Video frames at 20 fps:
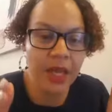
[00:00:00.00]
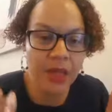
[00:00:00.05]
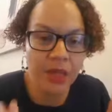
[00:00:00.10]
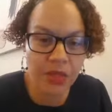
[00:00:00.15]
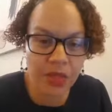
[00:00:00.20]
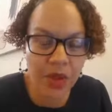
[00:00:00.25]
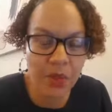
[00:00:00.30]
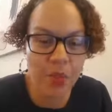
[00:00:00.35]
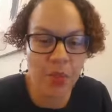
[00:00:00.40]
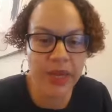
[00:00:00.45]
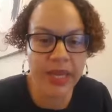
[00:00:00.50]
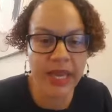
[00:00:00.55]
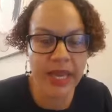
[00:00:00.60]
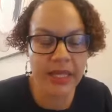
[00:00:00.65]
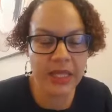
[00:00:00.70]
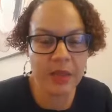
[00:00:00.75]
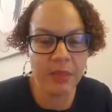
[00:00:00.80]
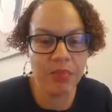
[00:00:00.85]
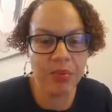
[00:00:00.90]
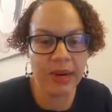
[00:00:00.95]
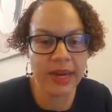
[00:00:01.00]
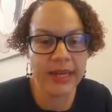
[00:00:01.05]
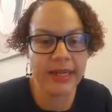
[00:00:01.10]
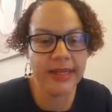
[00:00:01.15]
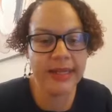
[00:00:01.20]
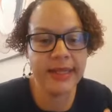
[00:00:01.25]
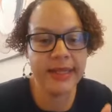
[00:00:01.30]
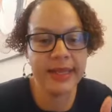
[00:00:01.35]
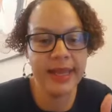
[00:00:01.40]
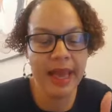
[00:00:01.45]
Then we get
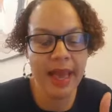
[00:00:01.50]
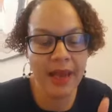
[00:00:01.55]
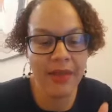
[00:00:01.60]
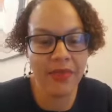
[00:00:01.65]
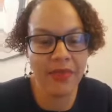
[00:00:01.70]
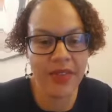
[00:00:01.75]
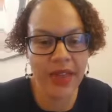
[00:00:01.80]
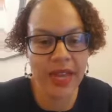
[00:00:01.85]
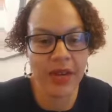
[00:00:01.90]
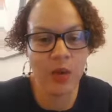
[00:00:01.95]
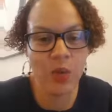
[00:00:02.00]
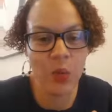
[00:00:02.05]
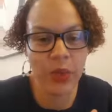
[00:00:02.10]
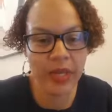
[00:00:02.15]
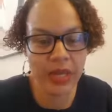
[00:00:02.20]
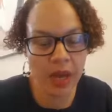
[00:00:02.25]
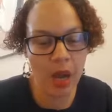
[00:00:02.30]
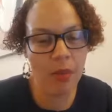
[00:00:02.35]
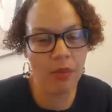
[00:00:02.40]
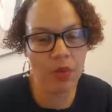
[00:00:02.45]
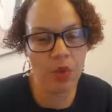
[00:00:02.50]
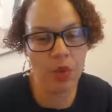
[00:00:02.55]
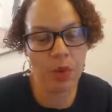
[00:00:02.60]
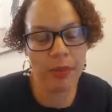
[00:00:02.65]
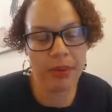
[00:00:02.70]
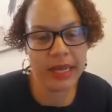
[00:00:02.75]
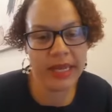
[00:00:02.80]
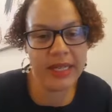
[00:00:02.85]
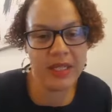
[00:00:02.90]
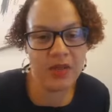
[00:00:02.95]
depressed, and then we come to a
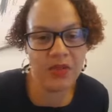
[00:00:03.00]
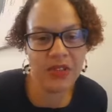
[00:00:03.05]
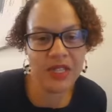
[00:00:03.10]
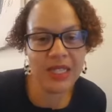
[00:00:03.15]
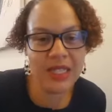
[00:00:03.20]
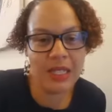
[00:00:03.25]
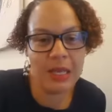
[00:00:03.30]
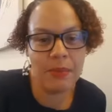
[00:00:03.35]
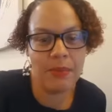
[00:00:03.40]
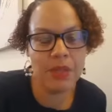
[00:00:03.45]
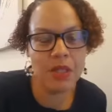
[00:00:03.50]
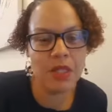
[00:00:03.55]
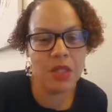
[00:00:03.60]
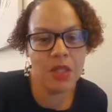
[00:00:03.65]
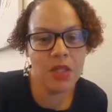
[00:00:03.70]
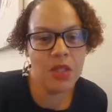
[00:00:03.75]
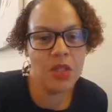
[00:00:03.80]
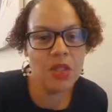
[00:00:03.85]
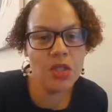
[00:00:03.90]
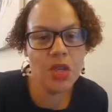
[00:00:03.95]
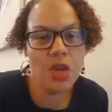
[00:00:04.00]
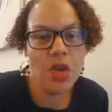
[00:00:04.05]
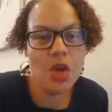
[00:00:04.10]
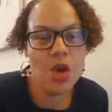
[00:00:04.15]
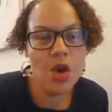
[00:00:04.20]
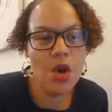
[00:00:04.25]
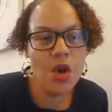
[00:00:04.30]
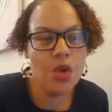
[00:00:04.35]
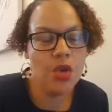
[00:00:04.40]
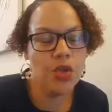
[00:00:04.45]
place of acceptance.
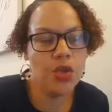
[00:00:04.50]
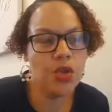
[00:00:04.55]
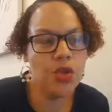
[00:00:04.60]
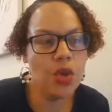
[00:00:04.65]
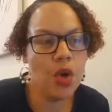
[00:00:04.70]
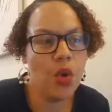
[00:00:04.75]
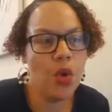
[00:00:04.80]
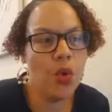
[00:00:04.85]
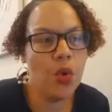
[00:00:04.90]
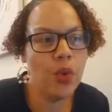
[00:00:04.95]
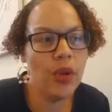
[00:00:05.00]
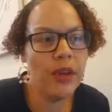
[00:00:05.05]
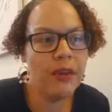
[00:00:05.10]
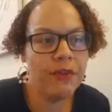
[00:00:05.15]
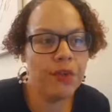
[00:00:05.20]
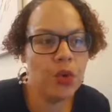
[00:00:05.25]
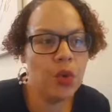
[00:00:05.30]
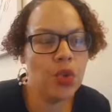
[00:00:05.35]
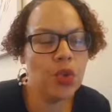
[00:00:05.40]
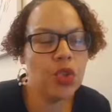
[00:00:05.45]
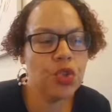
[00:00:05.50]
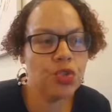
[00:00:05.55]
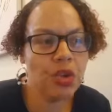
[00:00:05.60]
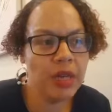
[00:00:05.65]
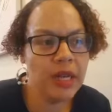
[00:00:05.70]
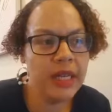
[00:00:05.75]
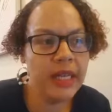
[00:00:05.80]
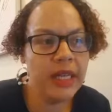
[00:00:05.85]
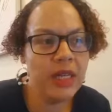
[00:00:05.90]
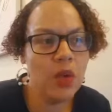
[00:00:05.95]
So if you're
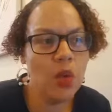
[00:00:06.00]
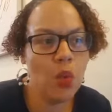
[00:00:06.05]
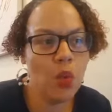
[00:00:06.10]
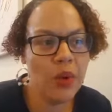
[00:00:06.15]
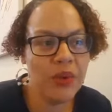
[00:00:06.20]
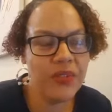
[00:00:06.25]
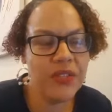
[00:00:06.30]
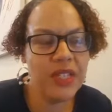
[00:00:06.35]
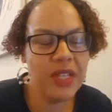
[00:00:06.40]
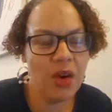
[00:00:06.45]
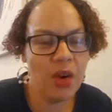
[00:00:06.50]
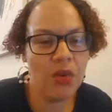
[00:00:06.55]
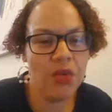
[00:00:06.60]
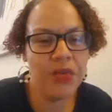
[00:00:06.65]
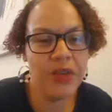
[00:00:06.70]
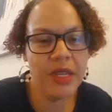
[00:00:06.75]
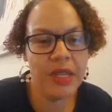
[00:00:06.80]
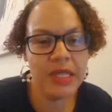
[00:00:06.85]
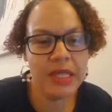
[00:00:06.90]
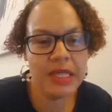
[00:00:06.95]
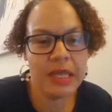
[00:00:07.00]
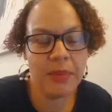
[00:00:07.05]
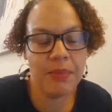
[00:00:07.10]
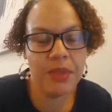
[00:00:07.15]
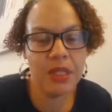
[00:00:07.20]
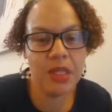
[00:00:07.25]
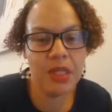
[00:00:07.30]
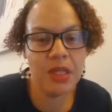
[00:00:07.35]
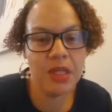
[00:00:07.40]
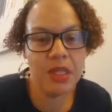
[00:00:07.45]
struggling with
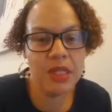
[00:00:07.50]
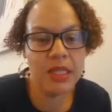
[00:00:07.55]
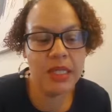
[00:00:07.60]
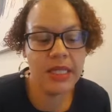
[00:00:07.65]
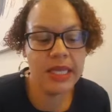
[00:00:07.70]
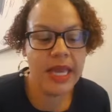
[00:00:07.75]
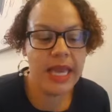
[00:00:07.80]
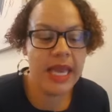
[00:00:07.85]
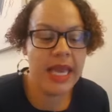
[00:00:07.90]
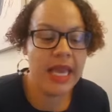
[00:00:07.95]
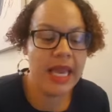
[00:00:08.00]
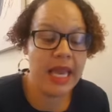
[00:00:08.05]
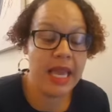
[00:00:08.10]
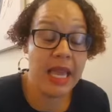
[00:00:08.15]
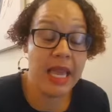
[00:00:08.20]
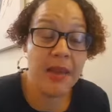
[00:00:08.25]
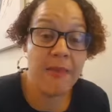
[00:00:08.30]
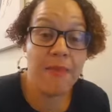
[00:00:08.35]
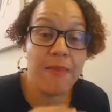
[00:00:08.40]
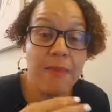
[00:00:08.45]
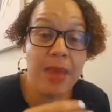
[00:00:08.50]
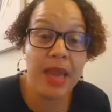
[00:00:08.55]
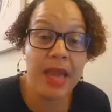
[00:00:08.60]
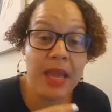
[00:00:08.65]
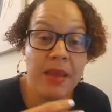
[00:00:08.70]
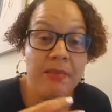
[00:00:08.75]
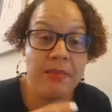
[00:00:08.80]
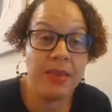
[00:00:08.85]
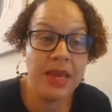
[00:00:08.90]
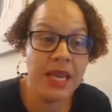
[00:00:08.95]
self-acceptance, it
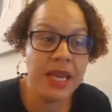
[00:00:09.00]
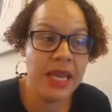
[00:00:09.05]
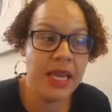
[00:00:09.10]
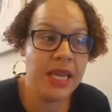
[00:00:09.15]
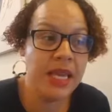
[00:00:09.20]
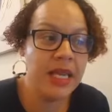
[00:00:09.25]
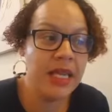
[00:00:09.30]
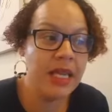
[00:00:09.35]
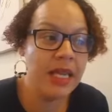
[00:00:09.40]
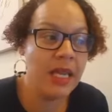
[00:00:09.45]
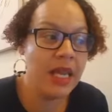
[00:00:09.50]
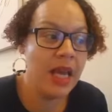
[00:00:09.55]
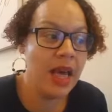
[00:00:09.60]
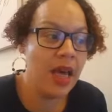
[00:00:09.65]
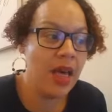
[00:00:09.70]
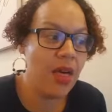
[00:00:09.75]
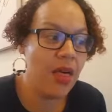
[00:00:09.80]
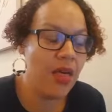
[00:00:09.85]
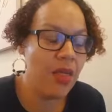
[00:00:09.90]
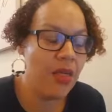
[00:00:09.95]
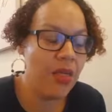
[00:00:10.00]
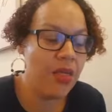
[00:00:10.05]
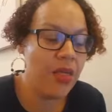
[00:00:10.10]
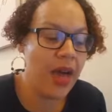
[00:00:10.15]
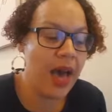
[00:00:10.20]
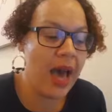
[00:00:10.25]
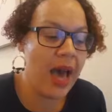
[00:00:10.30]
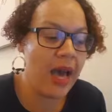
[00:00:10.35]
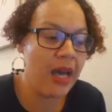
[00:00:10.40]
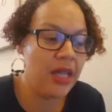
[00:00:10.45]
may mean
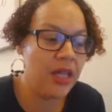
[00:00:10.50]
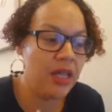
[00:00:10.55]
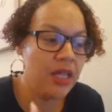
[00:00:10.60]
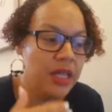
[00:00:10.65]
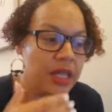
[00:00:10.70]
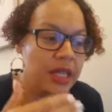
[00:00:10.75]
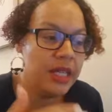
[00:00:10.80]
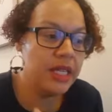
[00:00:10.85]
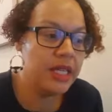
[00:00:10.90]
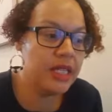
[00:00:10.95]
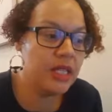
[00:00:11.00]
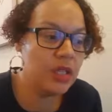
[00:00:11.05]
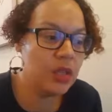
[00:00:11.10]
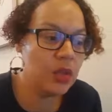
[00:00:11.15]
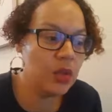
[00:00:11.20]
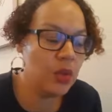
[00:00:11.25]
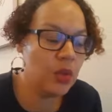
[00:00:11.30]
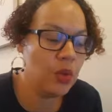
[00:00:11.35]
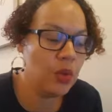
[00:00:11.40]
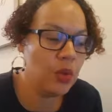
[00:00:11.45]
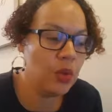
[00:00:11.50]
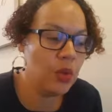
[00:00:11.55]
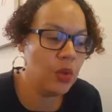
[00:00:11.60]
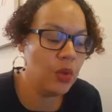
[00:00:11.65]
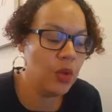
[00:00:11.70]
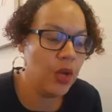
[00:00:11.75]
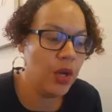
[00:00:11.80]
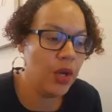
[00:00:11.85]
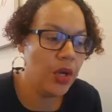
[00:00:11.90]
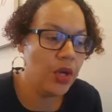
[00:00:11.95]
that you need to,
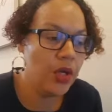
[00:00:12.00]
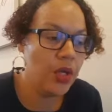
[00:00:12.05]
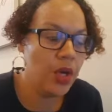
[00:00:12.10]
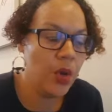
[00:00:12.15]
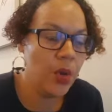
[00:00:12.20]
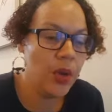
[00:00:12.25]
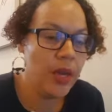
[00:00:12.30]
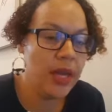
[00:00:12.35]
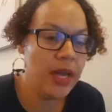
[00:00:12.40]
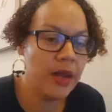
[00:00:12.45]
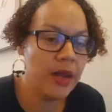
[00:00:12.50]
you know,